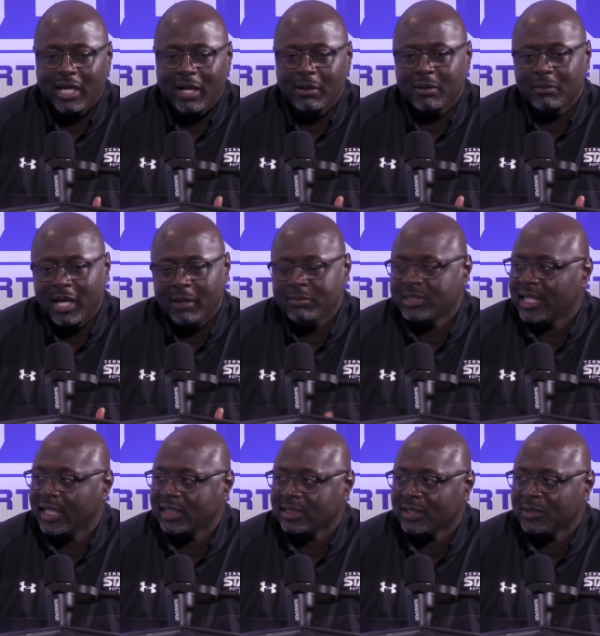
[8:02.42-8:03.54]
um,
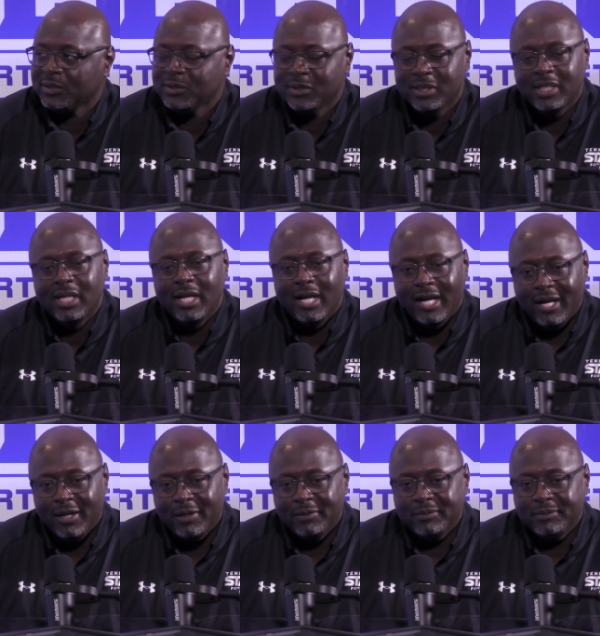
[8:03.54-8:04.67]
Ayanbadejo. Oh, from